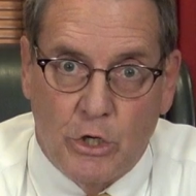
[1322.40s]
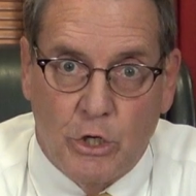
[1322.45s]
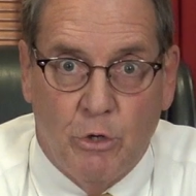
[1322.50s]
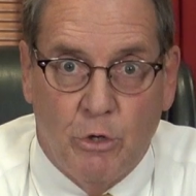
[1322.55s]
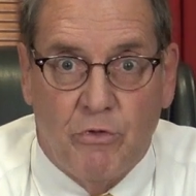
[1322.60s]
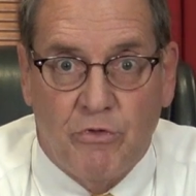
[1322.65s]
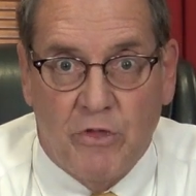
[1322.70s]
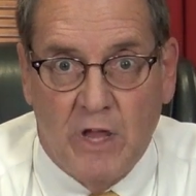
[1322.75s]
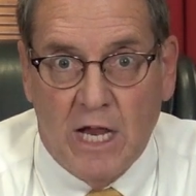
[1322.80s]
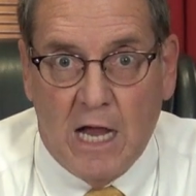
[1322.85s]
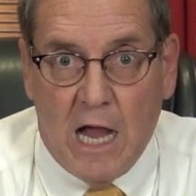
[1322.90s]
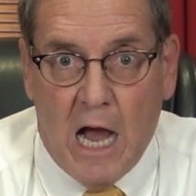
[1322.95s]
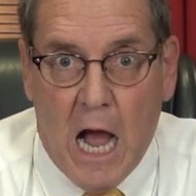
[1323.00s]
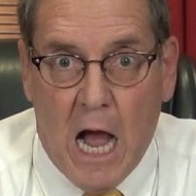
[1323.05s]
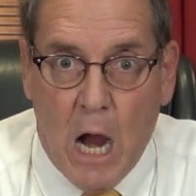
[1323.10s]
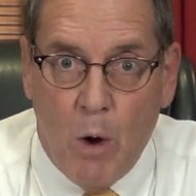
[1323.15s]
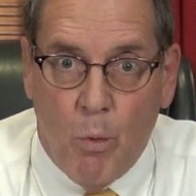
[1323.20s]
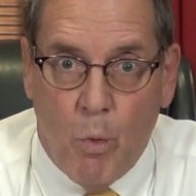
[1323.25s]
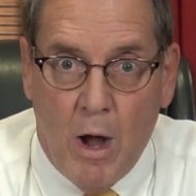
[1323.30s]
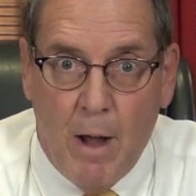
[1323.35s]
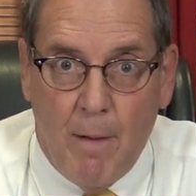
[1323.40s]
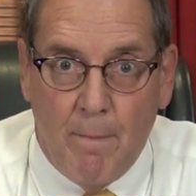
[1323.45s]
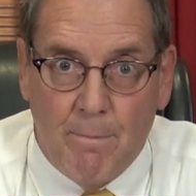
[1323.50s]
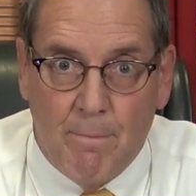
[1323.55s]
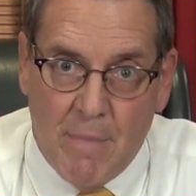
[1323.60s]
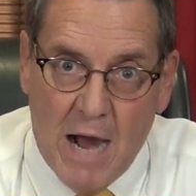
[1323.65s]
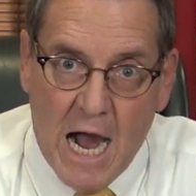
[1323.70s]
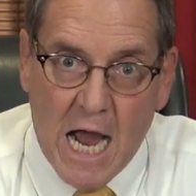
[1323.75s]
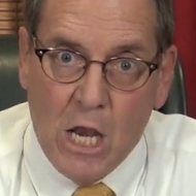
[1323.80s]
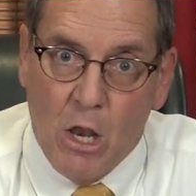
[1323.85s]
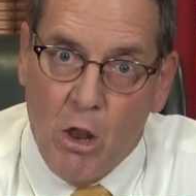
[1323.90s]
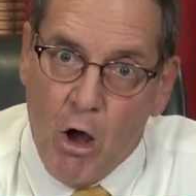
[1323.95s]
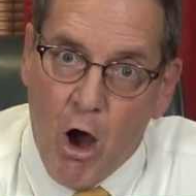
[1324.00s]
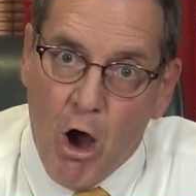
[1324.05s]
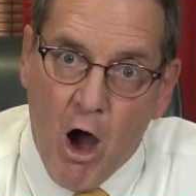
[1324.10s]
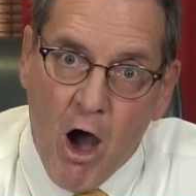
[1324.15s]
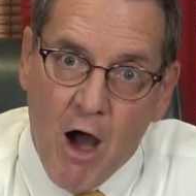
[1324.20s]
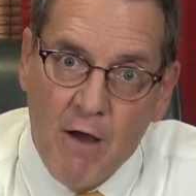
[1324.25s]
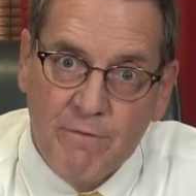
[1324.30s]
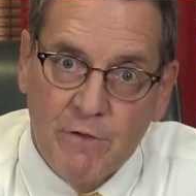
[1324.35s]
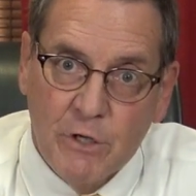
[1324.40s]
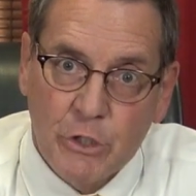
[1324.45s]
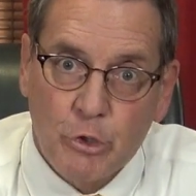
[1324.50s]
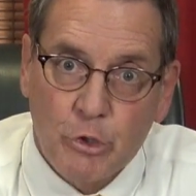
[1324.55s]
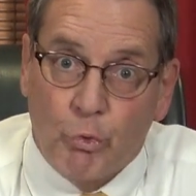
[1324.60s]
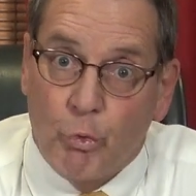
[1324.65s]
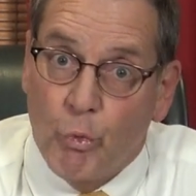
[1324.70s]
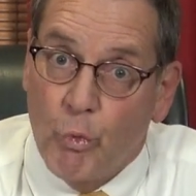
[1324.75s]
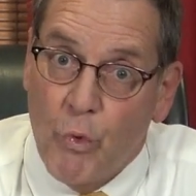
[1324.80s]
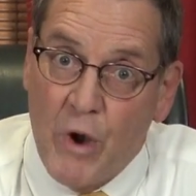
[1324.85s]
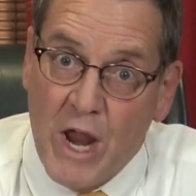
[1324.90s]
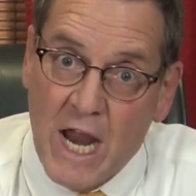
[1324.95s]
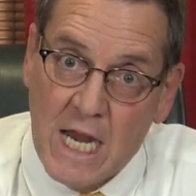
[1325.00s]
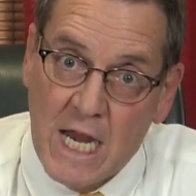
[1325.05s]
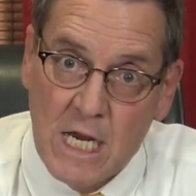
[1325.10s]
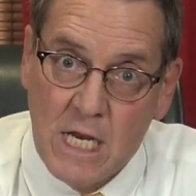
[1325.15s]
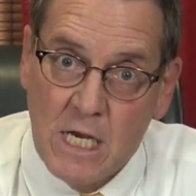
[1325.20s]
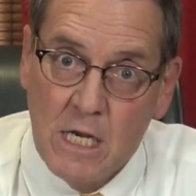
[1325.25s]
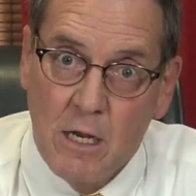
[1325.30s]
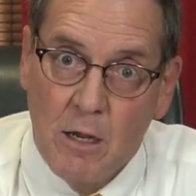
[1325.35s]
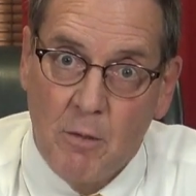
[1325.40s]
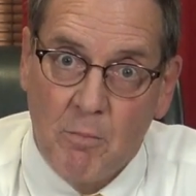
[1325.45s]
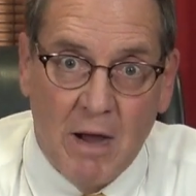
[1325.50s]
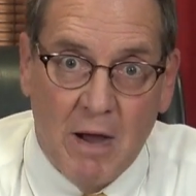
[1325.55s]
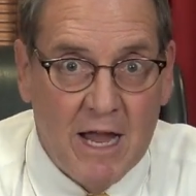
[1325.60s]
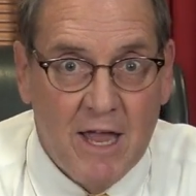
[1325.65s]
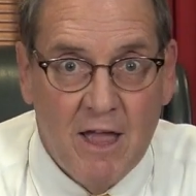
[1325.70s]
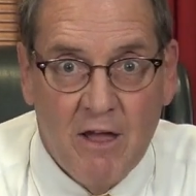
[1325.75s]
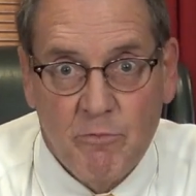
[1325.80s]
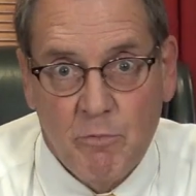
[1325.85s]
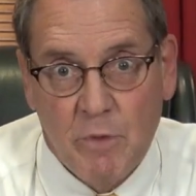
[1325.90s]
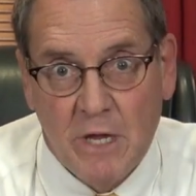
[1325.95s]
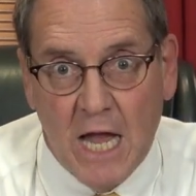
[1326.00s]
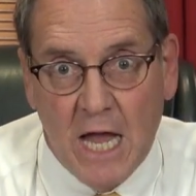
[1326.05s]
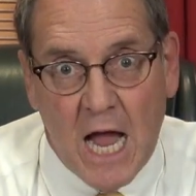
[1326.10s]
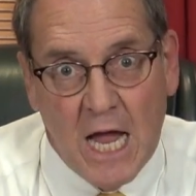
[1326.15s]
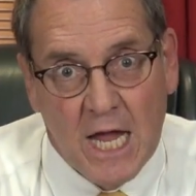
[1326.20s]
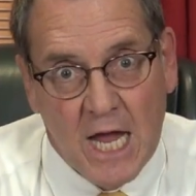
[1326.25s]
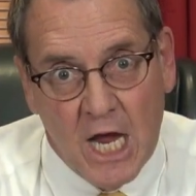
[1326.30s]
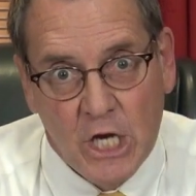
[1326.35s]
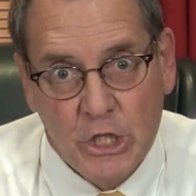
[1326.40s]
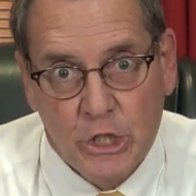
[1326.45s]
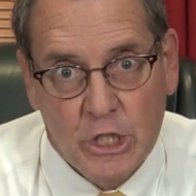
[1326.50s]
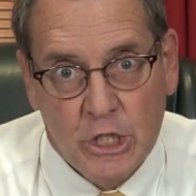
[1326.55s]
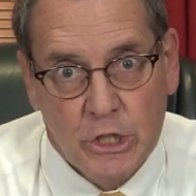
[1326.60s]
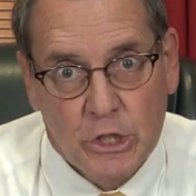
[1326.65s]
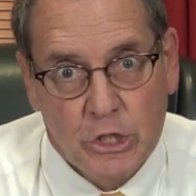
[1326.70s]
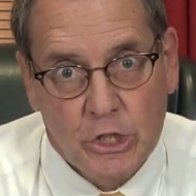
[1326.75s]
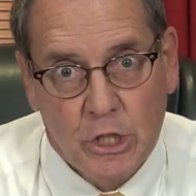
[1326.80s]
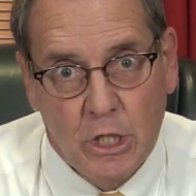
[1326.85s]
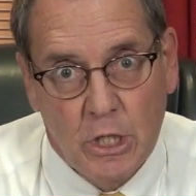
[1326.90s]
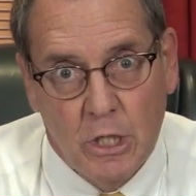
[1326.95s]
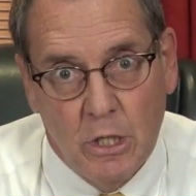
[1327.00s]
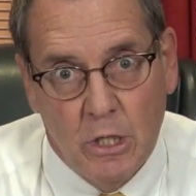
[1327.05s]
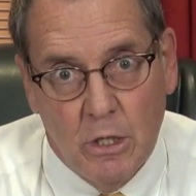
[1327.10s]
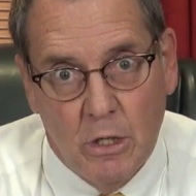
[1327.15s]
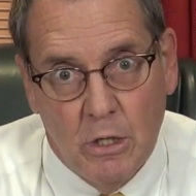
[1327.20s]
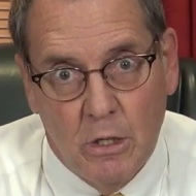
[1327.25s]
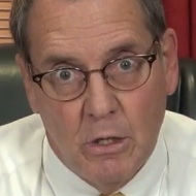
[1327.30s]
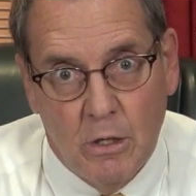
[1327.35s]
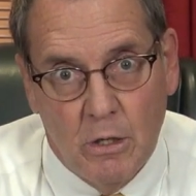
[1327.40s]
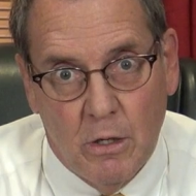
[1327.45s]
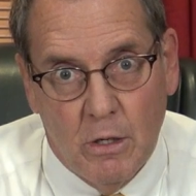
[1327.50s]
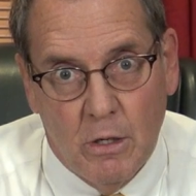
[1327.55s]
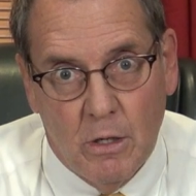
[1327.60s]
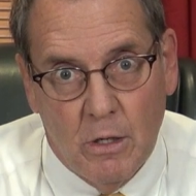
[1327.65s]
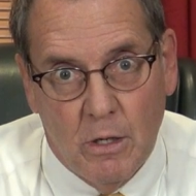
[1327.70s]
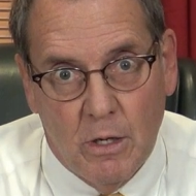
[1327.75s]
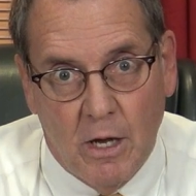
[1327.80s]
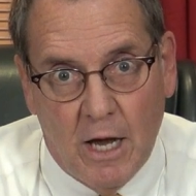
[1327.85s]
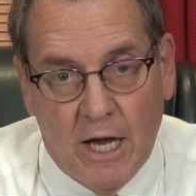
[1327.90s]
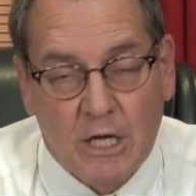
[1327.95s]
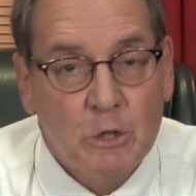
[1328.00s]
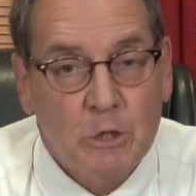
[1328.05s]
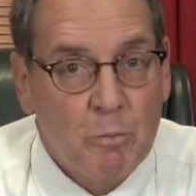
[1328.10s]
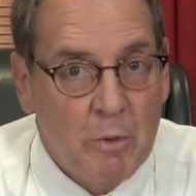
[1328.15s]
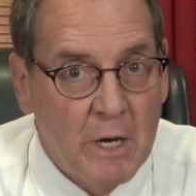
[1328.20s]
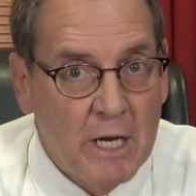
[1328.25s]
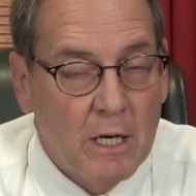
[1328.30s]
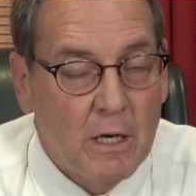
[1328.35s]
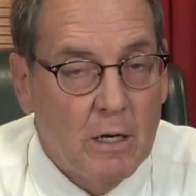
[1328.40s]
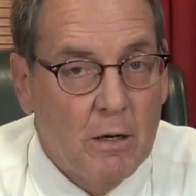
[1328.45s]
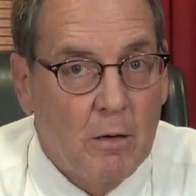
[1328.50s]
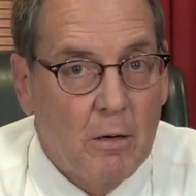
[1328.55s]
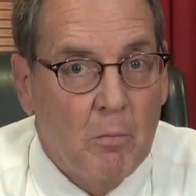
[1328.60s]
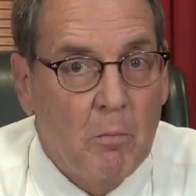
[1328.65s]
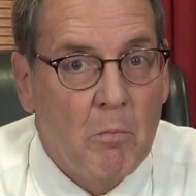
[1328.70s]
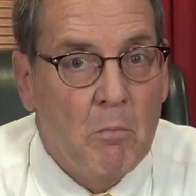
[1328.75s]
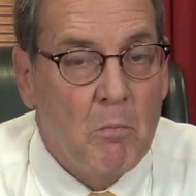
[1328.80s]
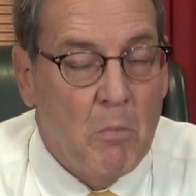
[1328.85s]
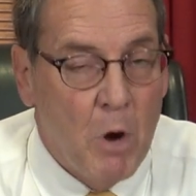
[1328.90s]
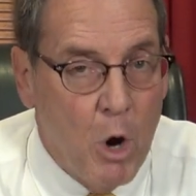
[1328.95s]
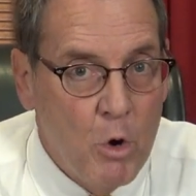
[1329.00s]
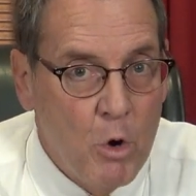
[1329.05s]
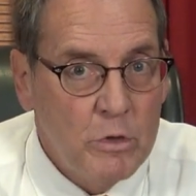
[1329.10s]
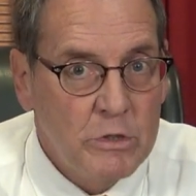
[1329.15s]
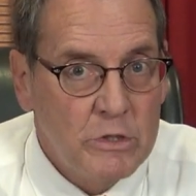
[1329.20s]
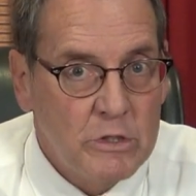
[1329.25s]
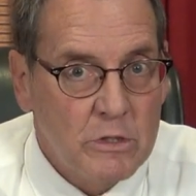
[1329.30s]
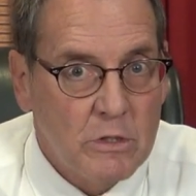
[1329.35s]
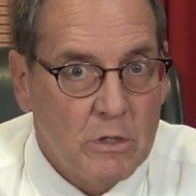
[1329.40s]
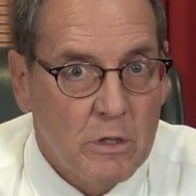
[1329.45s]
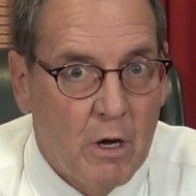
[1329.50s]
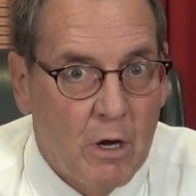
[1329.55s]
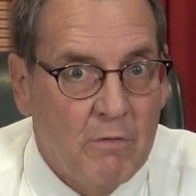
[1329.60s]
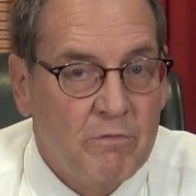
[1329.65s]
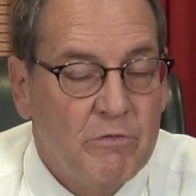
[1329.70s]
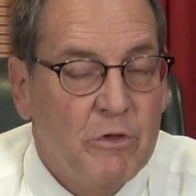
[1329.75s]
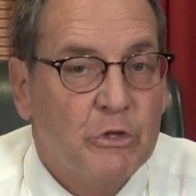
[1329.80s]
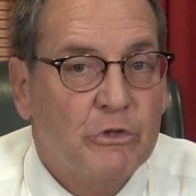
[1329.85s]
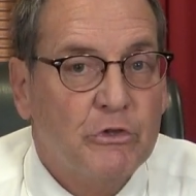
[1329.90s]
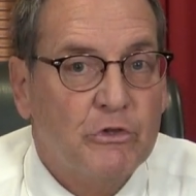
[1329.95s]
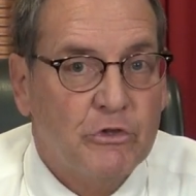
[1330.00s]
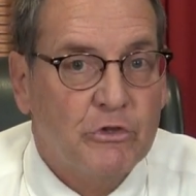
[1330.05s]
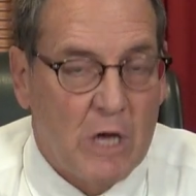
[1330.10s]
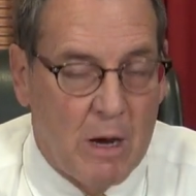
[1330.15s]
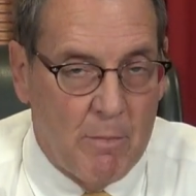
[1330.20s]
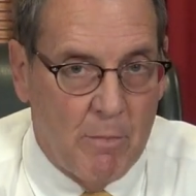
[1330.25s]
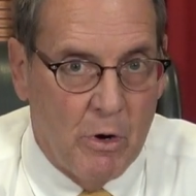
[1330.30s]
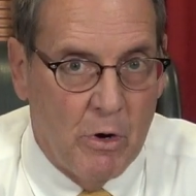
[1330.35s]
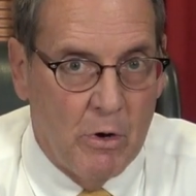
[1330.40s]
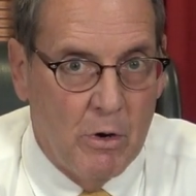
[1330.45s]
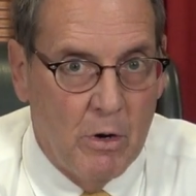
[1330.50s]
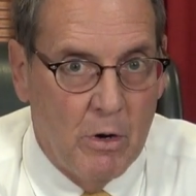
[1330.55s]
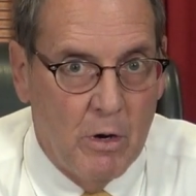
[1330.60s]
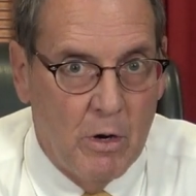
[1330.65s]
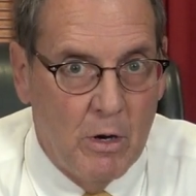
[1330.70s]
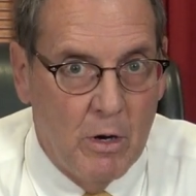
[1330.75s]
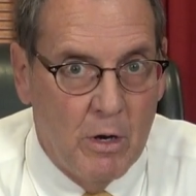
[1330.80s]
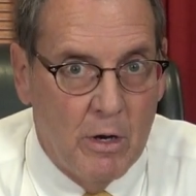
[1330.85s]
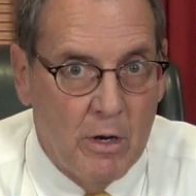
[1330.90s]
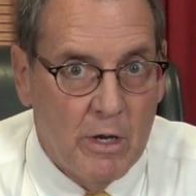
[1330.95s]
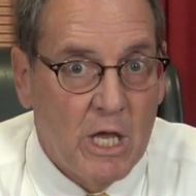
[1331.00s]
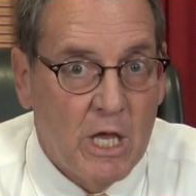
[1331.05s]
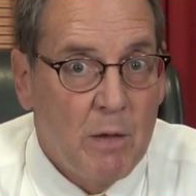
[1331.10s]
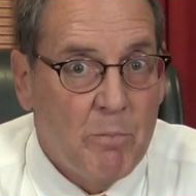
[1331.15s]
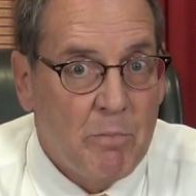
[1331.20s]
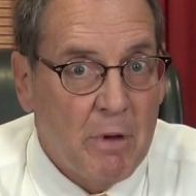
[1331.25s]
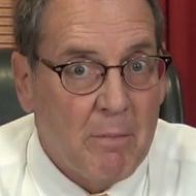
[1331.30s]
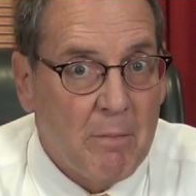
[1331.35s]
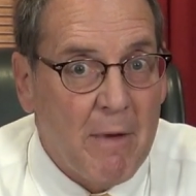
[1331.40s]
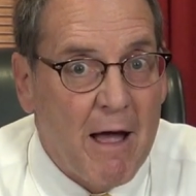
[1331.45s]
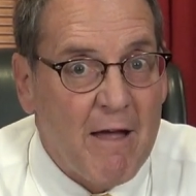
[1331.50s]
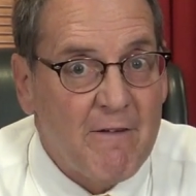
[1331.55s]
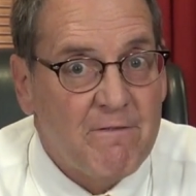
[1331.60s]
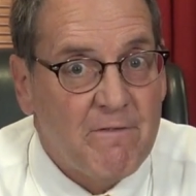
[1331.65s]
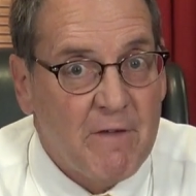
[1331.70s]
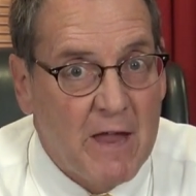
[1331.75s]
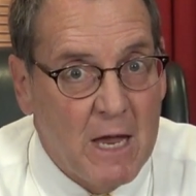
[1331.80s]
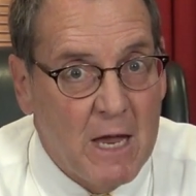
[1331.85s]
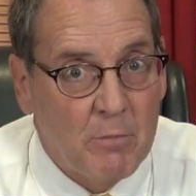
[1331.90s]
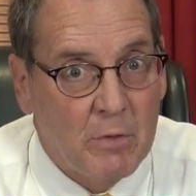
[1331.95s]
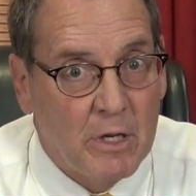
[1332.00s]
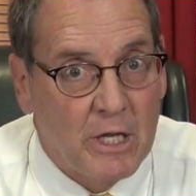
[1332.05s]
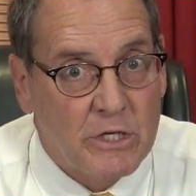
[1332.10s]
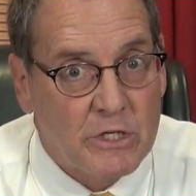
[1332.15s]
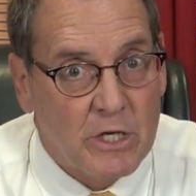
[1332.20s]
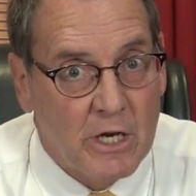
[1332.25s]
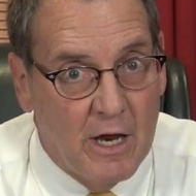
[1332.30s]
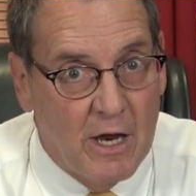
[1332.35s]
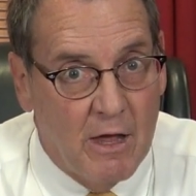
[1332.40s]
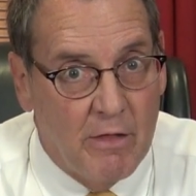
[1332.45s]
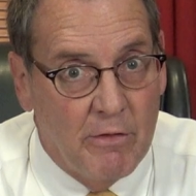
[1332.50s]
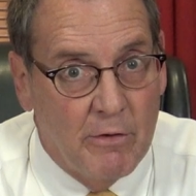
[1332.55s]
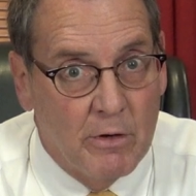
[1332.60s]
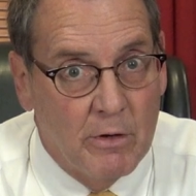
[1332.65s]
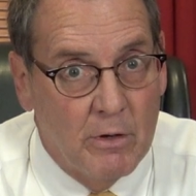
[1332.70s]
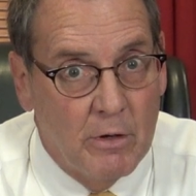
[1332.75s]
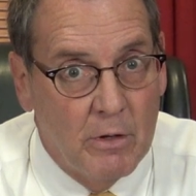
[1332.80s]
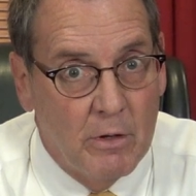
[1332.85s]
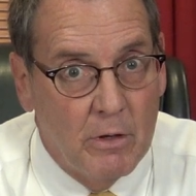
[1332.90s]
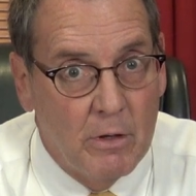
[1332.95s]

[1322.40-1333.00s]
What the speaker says: Do you think I want my law office raided by FBI agents? I spent most of the summer keeping my family together